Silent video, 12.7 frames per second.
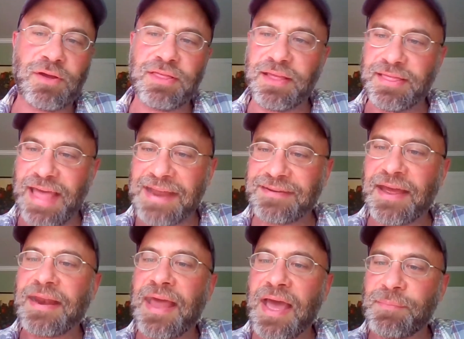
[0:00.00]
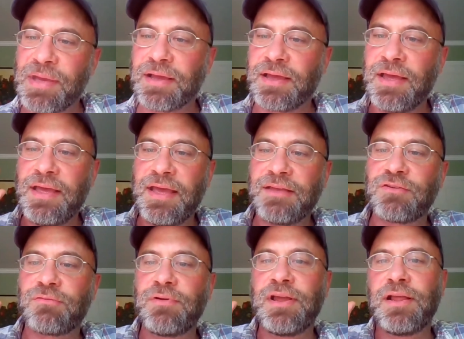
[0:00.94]
So I think that dynamic
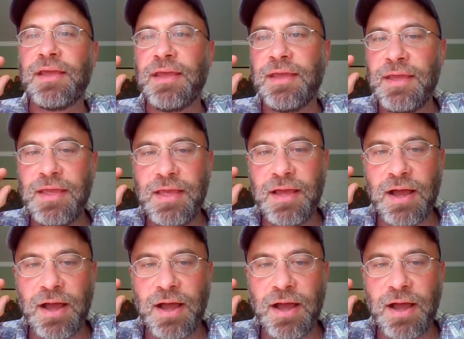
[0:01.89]
is a really